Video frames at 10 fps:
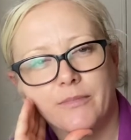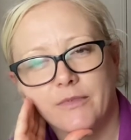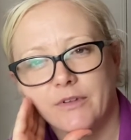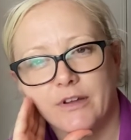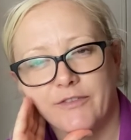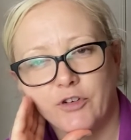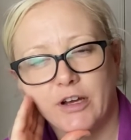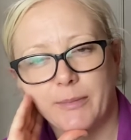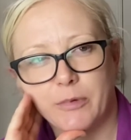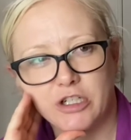I've not
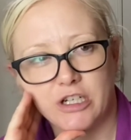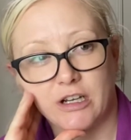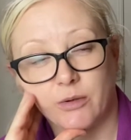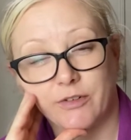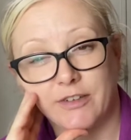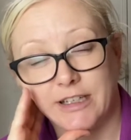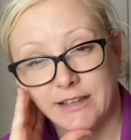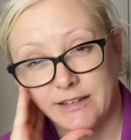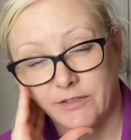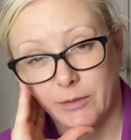had much luck with
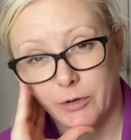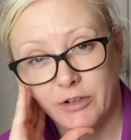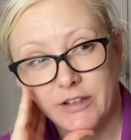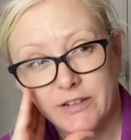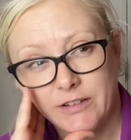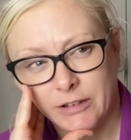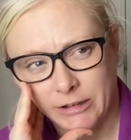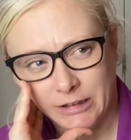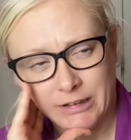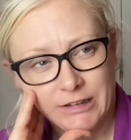leeks, if I'm honest.
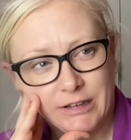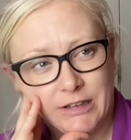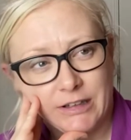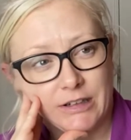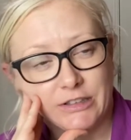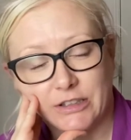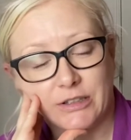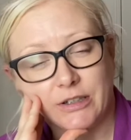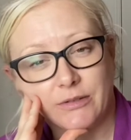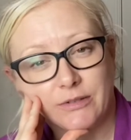I don't
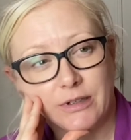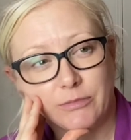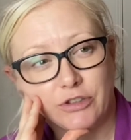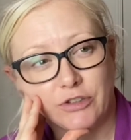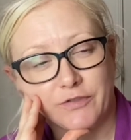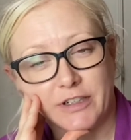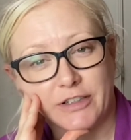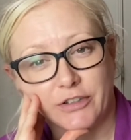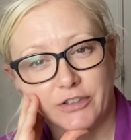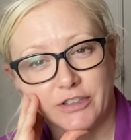know, I'm just not very
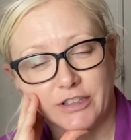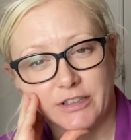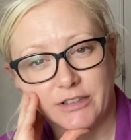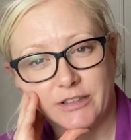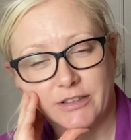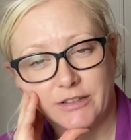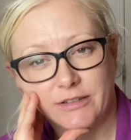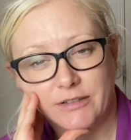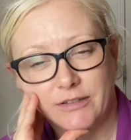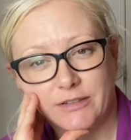good at it.
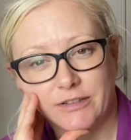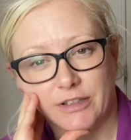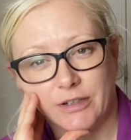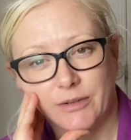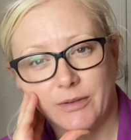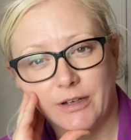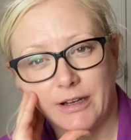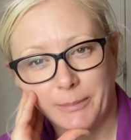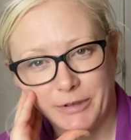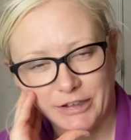So
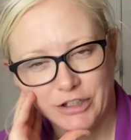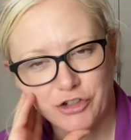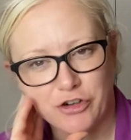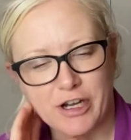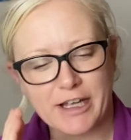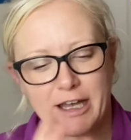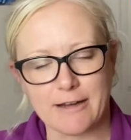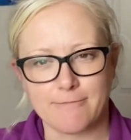I'm gonna try again.